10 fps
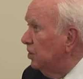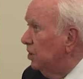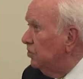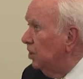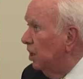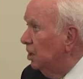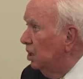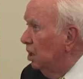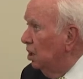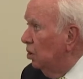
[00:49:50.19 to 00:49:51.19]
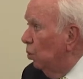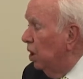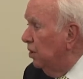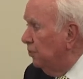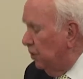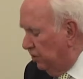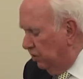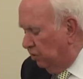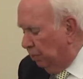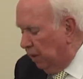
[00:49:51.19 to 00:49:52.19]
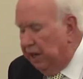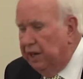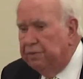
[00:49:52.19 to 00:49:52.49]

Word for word: And it's a wonderful display